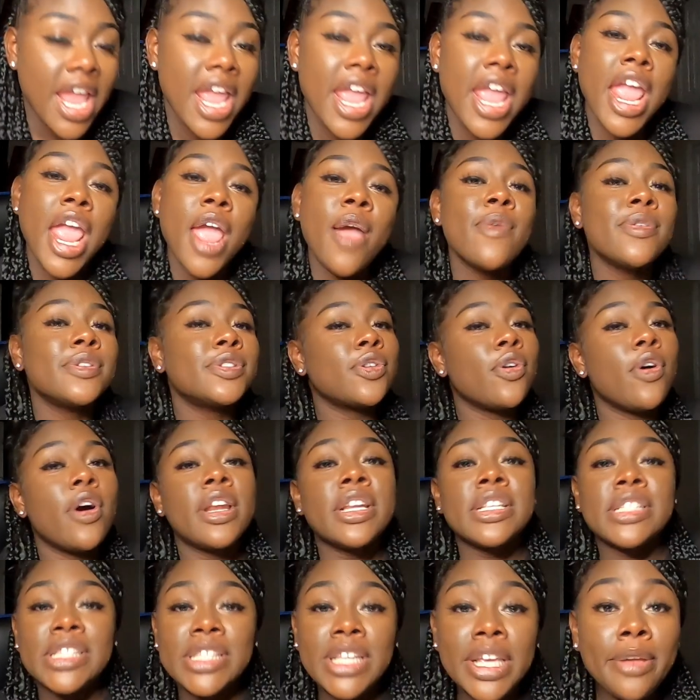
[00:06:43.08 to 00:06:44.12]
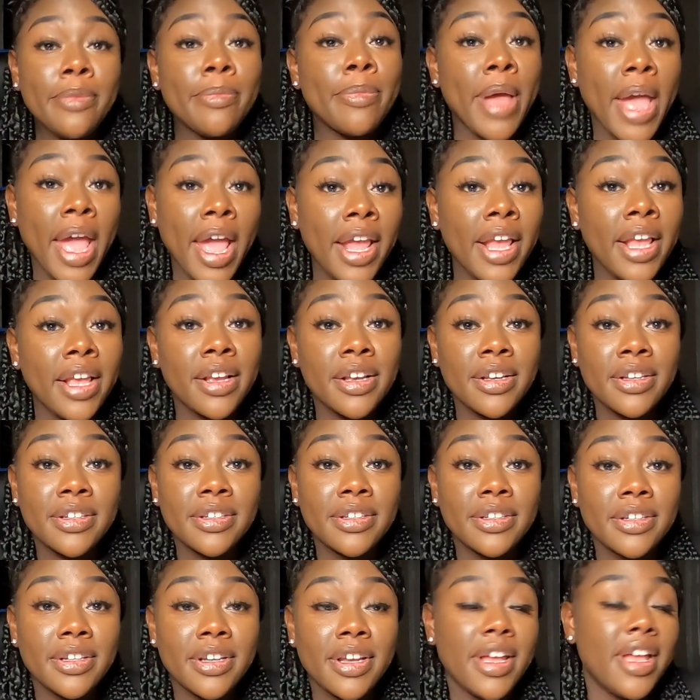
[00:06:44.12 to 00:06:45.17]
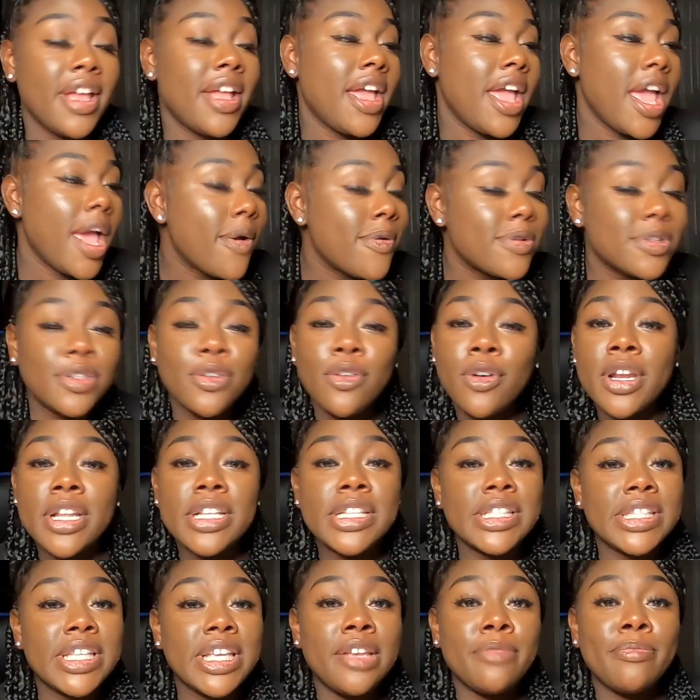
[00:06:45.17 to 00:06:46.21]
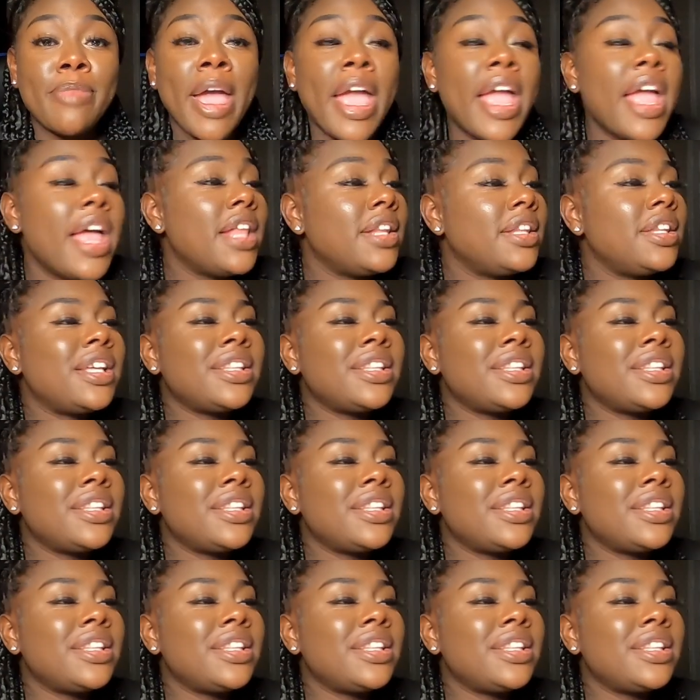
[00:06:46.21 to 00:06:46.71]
He was going to see Bae. He was going to see Bae.